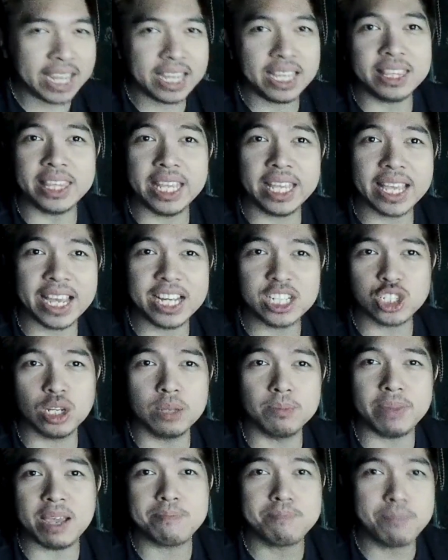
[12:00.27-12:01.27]
integration
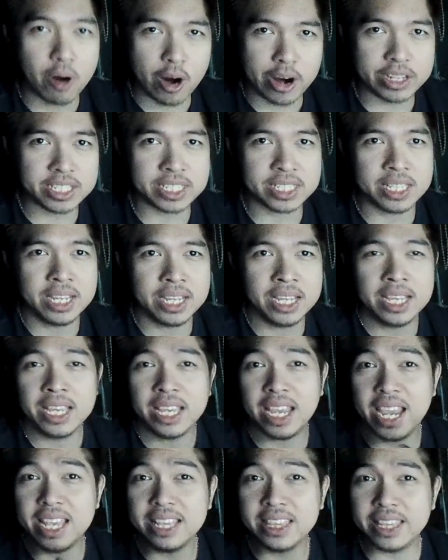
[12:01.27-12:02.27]
by parts
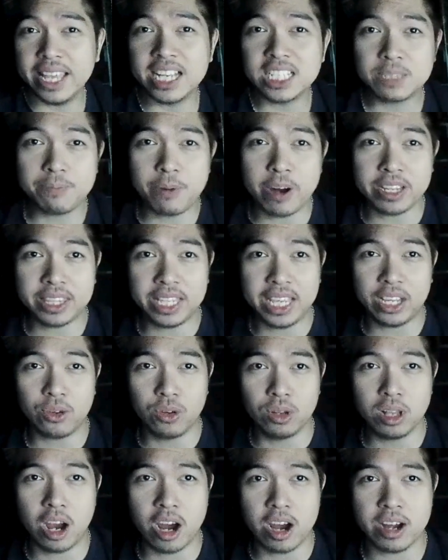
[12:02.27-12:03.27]
in this
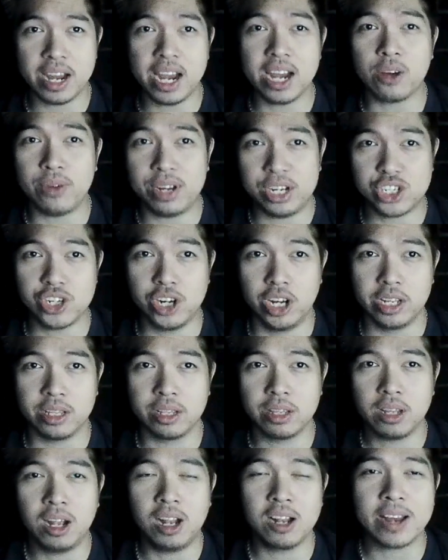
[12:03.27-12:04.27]
particular equation.
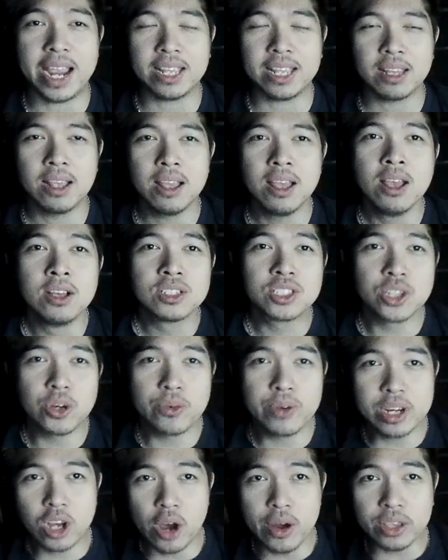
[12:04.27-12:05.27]
All right. So
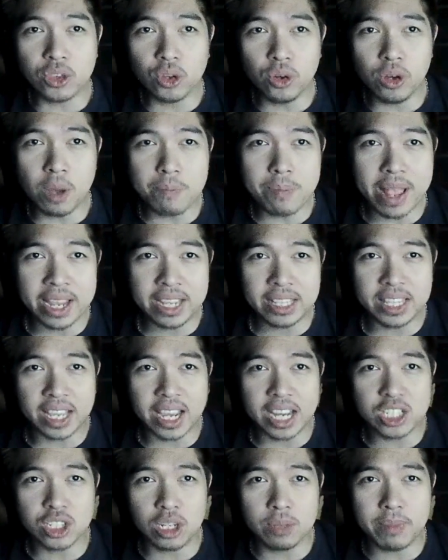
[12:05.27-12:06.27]
we're going to apply
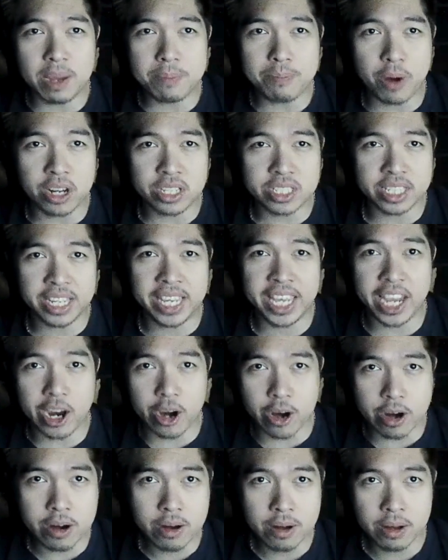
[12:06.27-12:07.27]
integration by parts
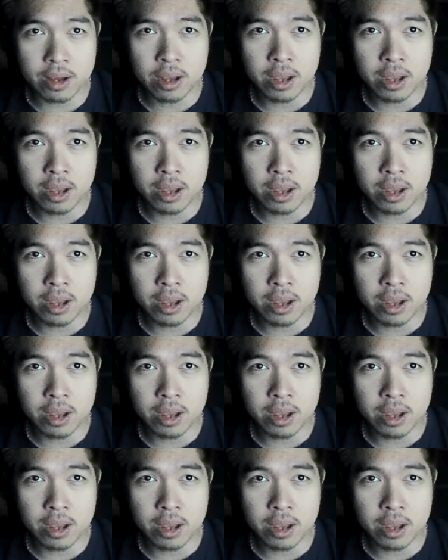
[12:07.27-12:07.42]
here.